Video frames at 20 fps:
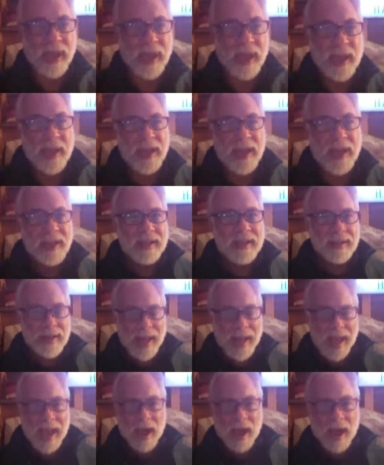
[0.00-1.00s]
Okay,
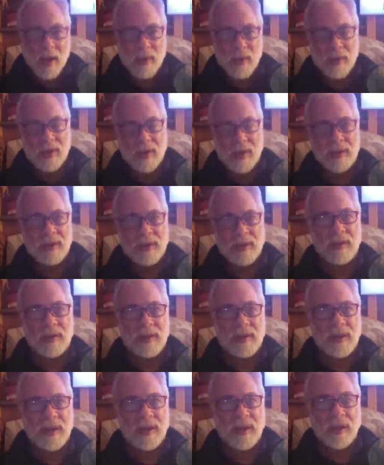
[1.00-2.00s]
now
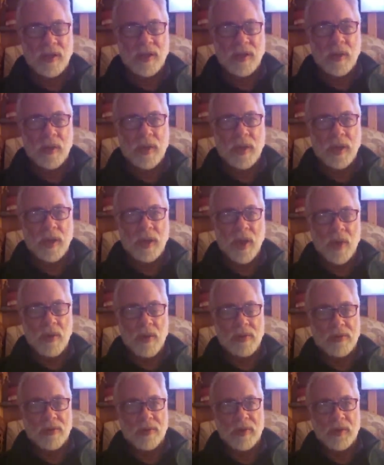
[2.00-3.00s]
you can go
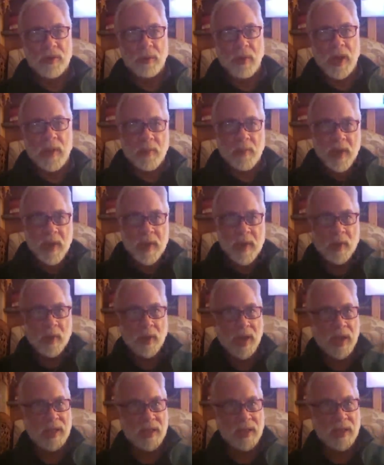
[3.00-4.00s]
through 20 people
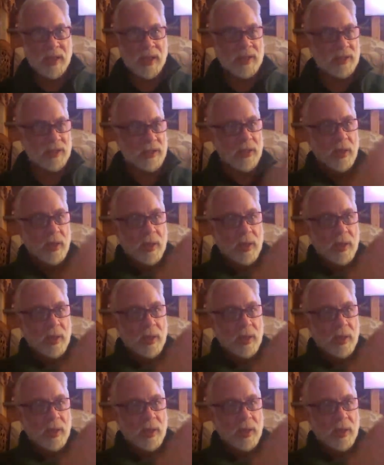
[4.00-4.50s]
like this.